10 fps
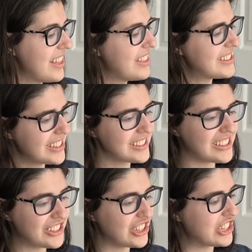This is
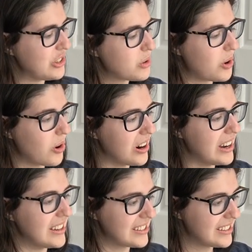such a cute
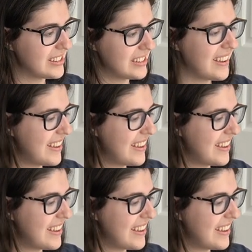chorus.